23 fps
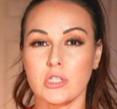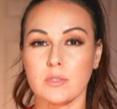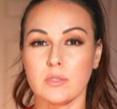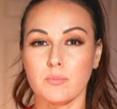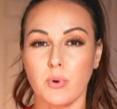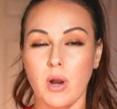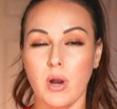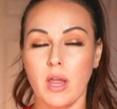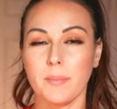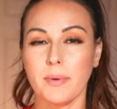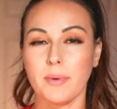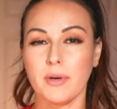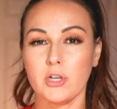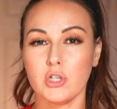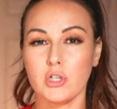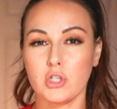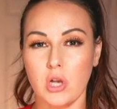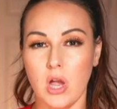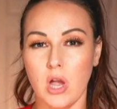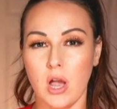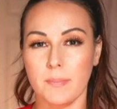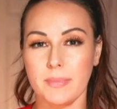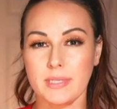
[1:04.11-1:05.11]
primary
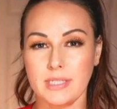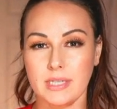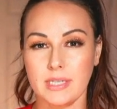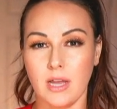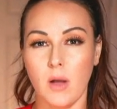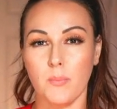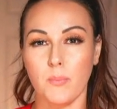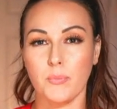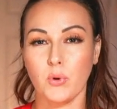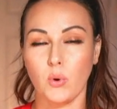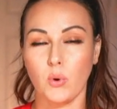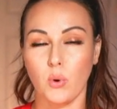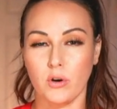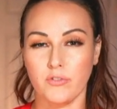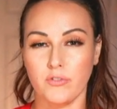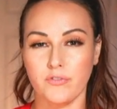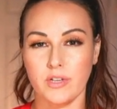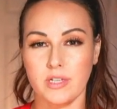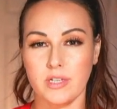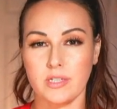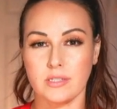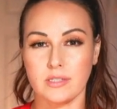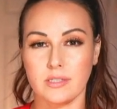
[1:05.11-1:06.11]
job is to help the
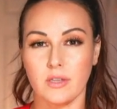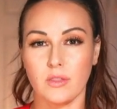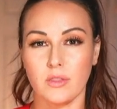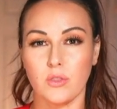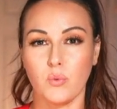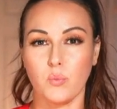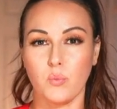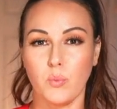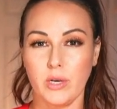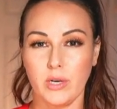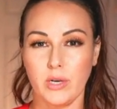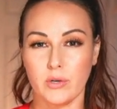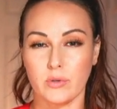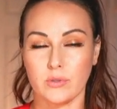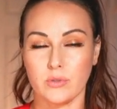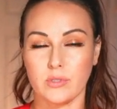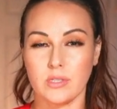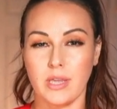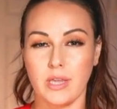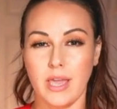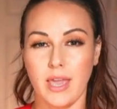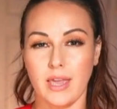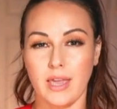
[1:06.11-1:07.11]
orphans the
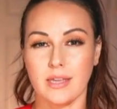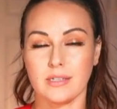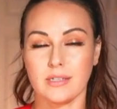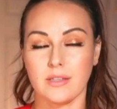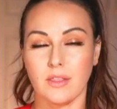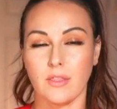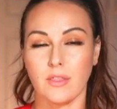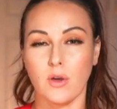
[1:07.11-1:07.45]
widows and the